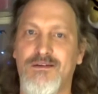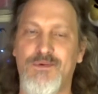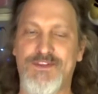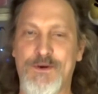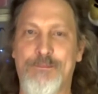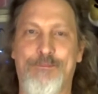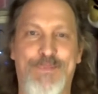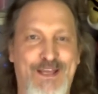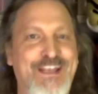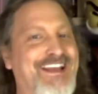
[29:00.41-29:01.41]
with her
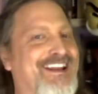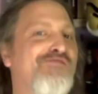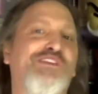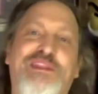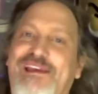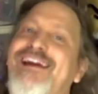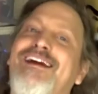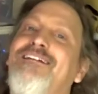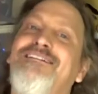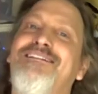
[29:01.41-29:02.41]
bunny and
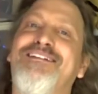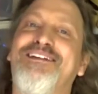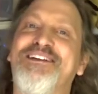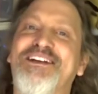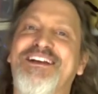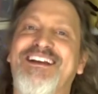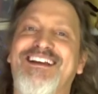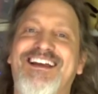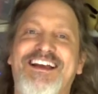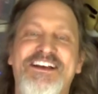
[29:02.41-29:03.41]
everything,
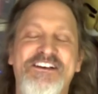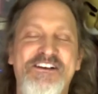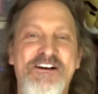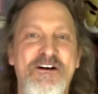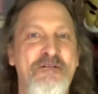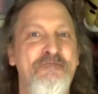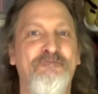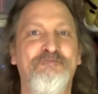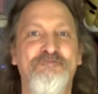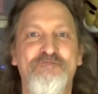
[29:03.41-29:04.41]

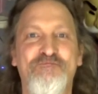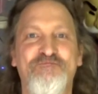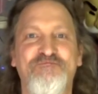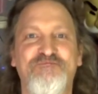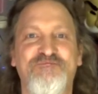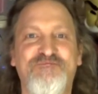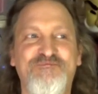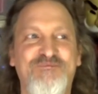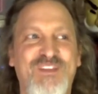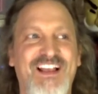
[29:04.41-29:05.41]

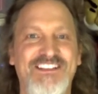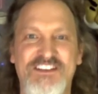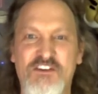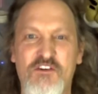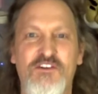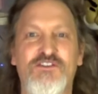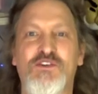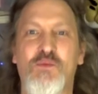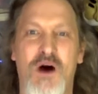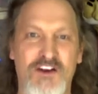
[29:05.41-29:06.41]
as it urges
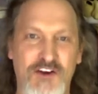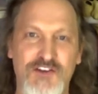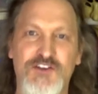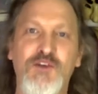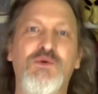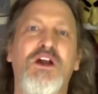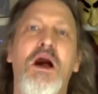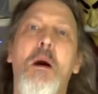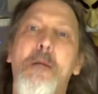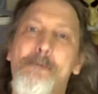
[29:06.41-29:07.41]
to want her to
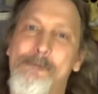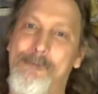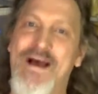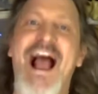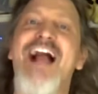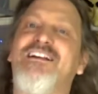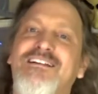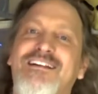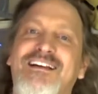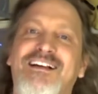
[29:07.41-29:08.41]
come back.
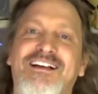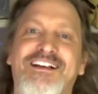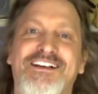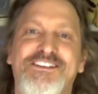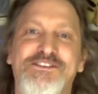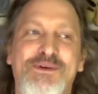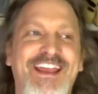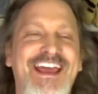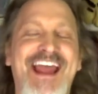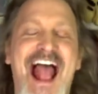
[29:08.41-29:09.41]
So
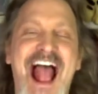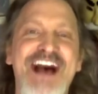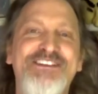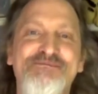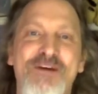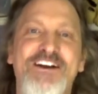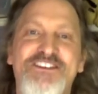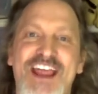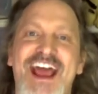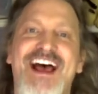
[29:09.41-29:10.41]
again, as
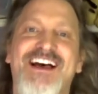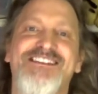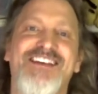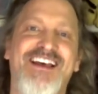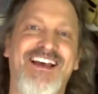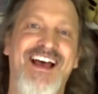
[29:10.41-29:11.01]
much as